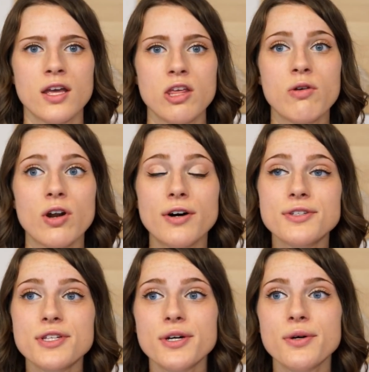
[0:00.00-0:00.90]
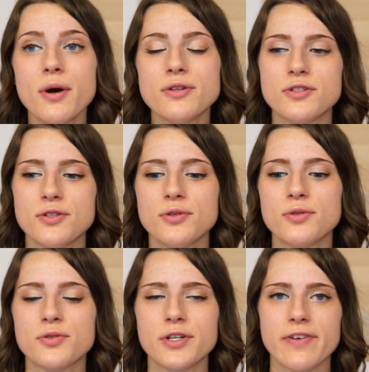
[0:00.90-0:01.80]
You can also
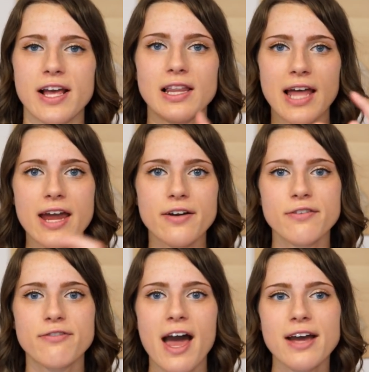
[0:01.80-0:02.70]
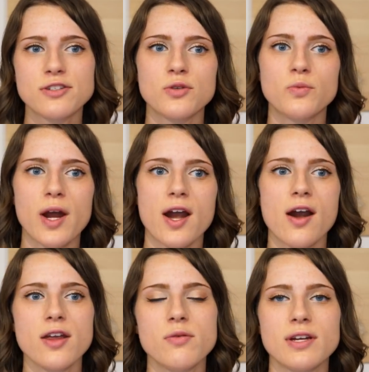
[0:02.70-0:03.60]
do sort of like a layered effect
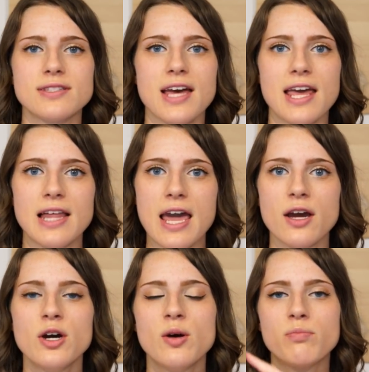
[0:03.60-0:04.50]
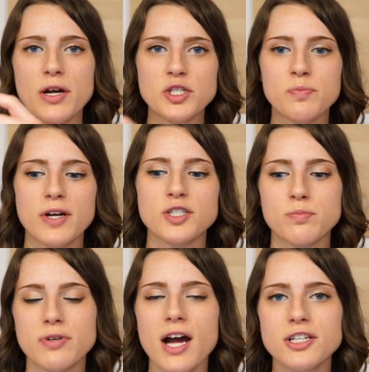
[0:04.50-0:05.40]
where you could say like brunch, brunch,
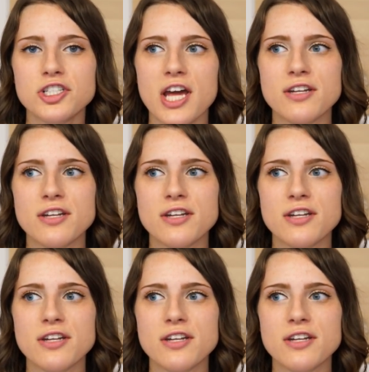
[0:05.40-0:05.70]
brunch,